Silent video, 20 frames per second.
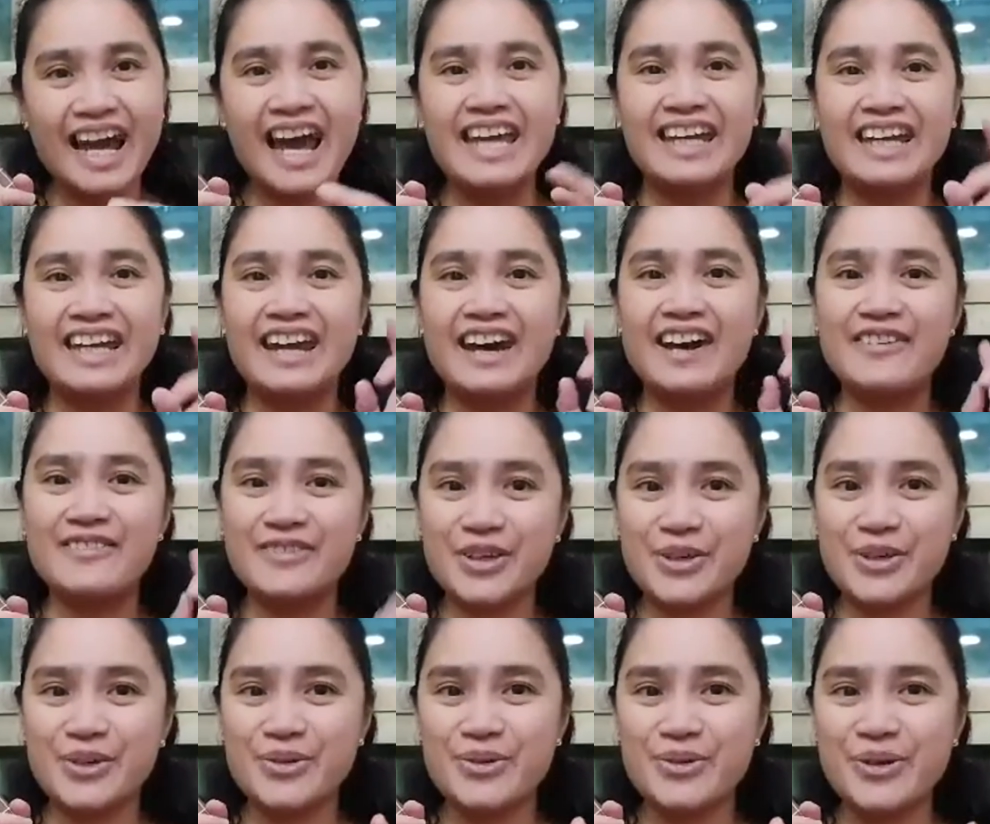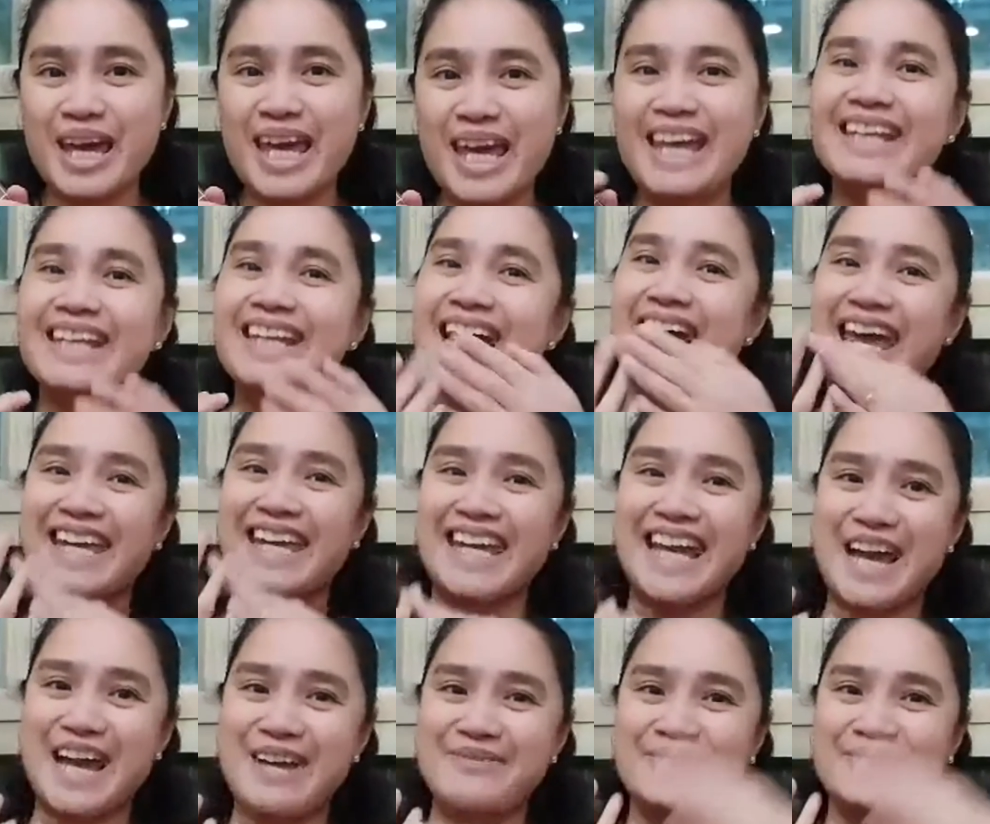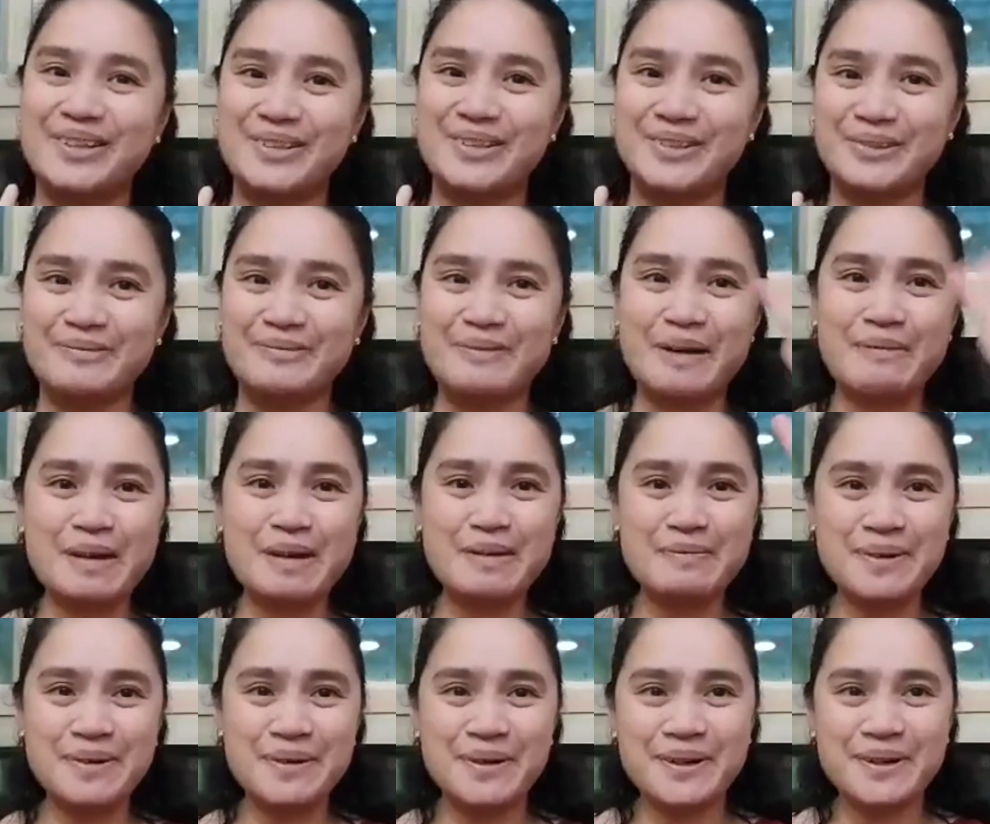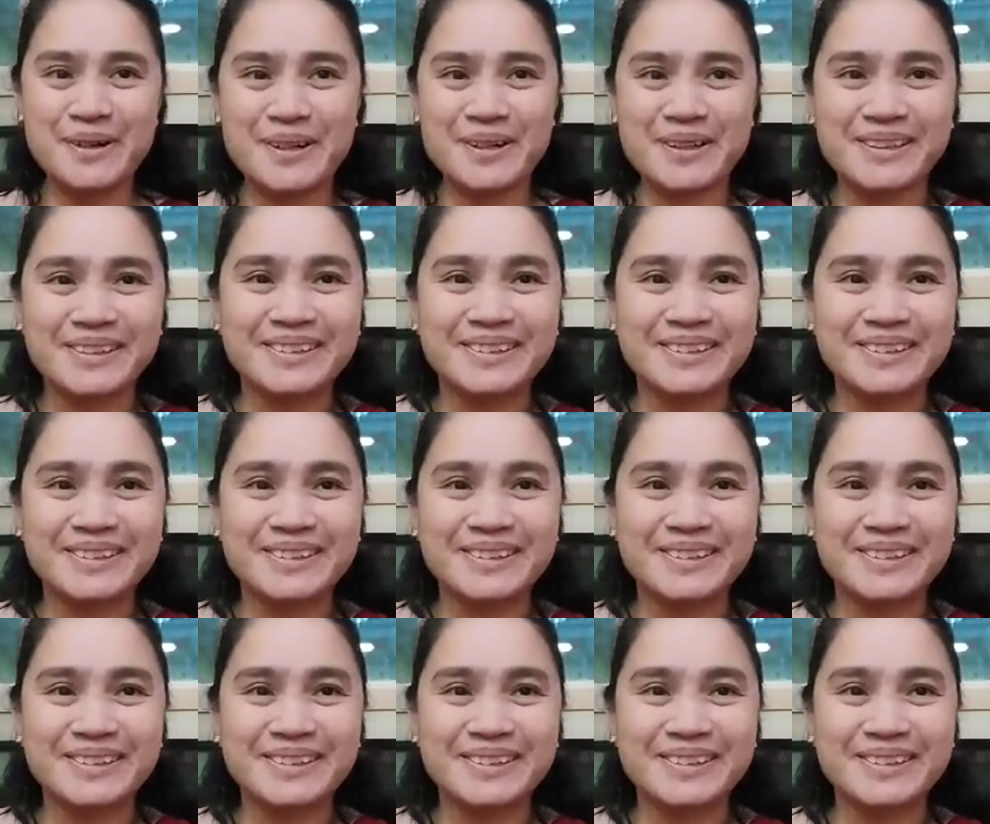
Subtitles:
I love you and I gab you. Bye-bye po!